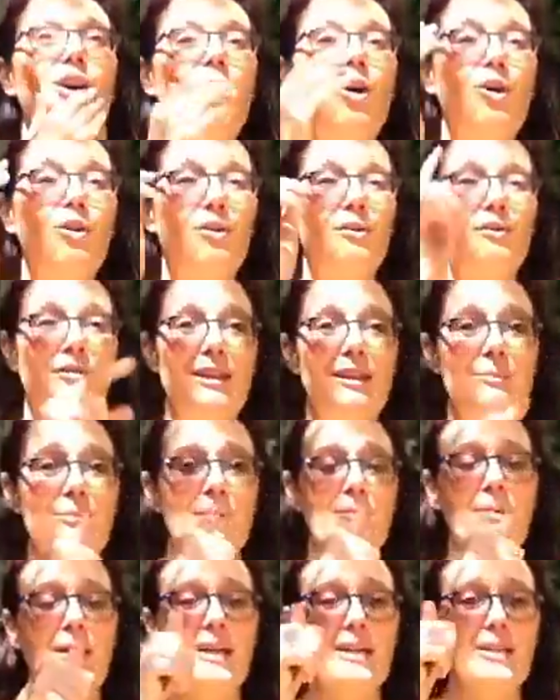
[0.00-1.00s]
on the
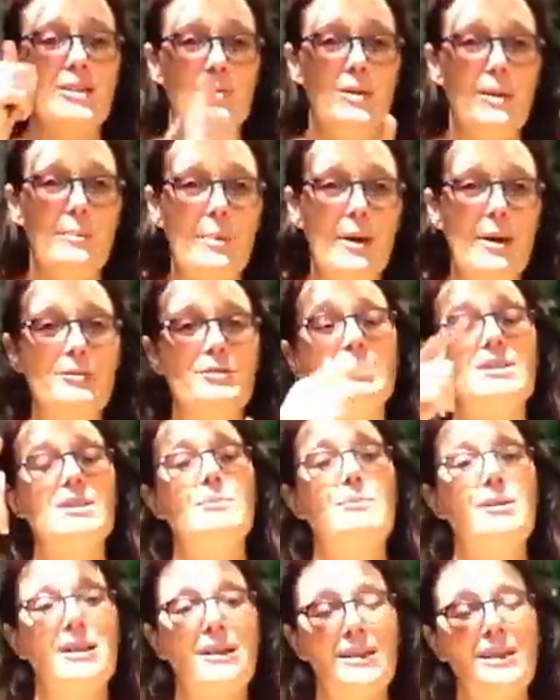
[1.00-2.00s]
Facebook page when I post
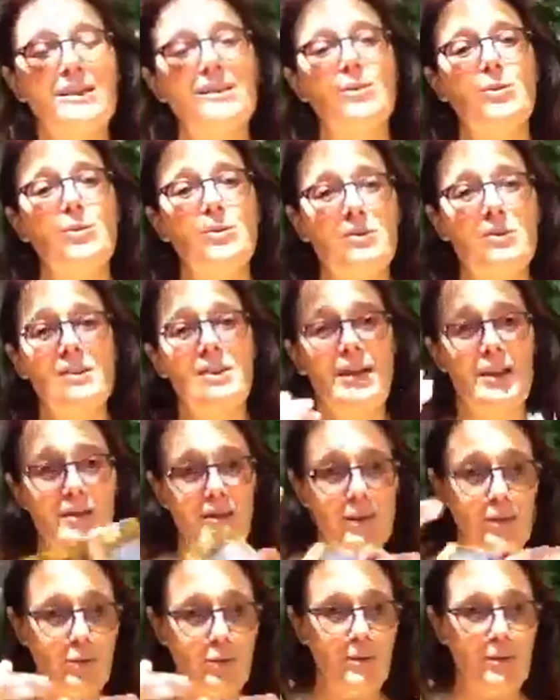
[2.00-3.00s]
it, but it's also
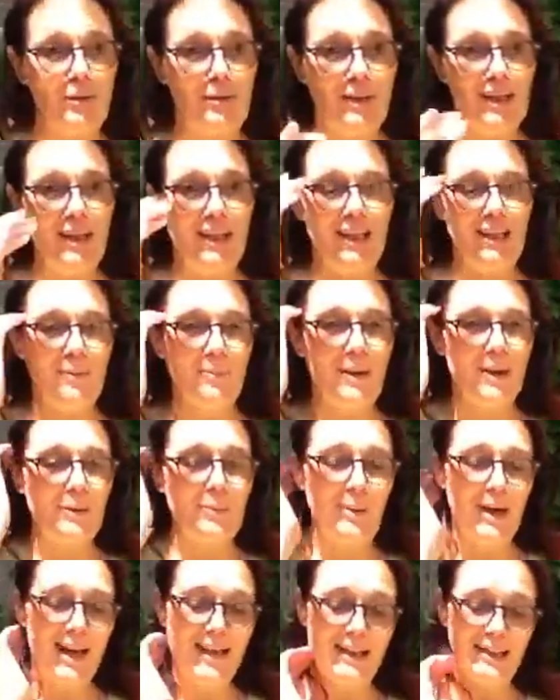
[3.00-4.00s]
it will be on the email
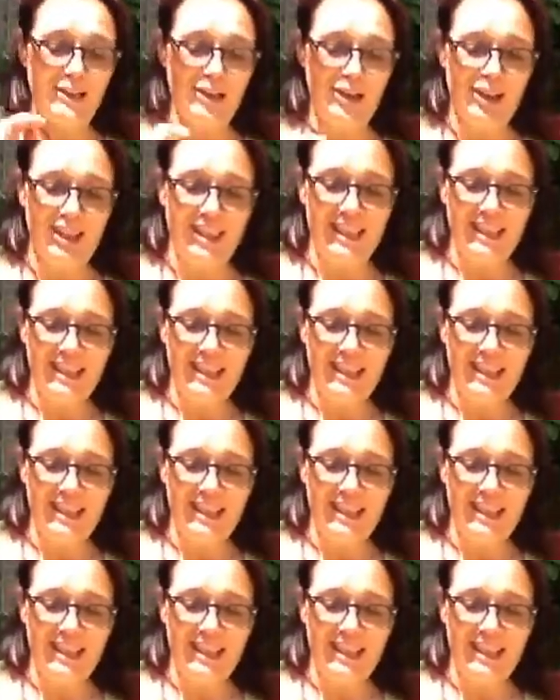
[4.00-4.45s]
page